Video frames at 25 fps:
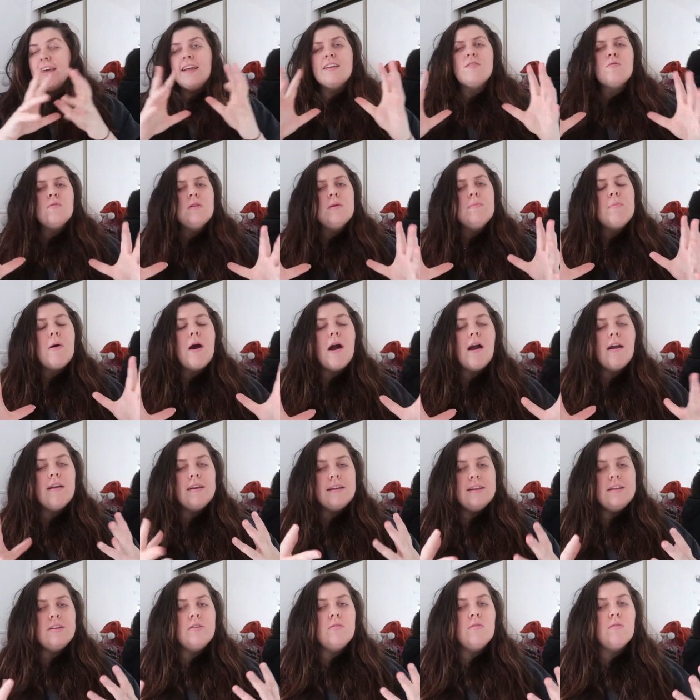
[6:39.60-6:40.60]
yeah, it's only
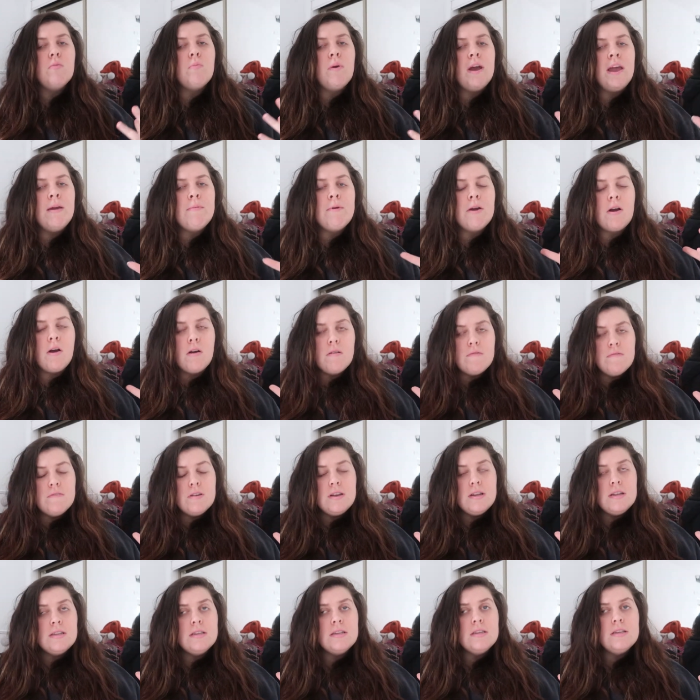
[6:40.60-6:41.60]
partly to do with weight, my
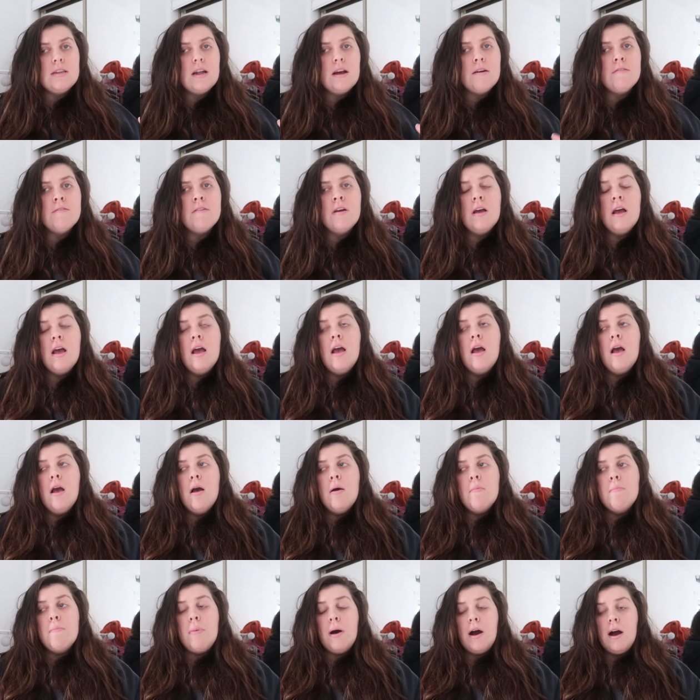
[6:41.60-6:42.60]
confidence and stuff,
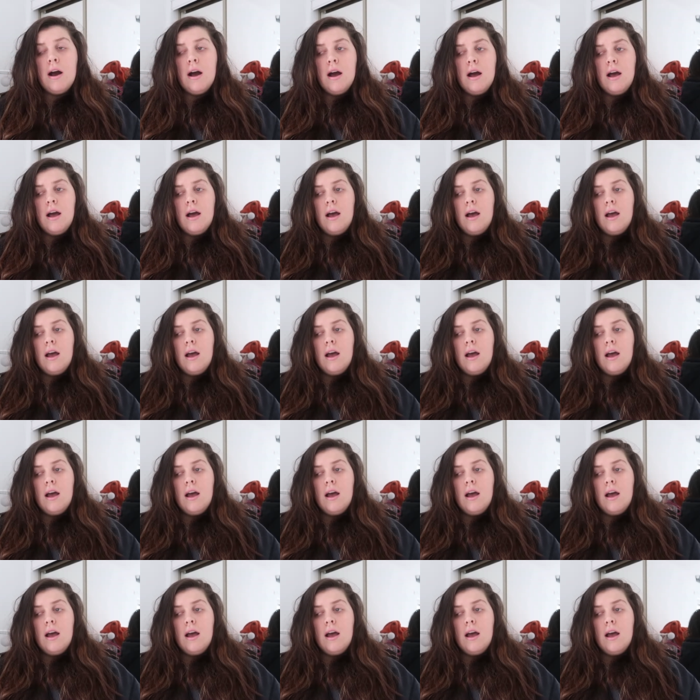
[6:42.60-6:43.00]
but